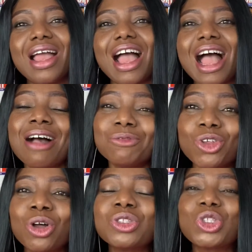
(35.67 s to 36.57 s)
I've
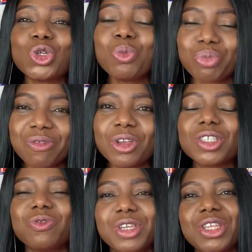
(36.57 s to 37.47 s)
done 2 previous
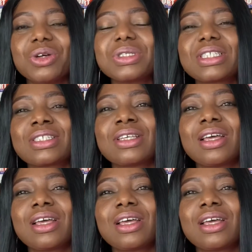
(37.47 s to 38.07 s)
videos,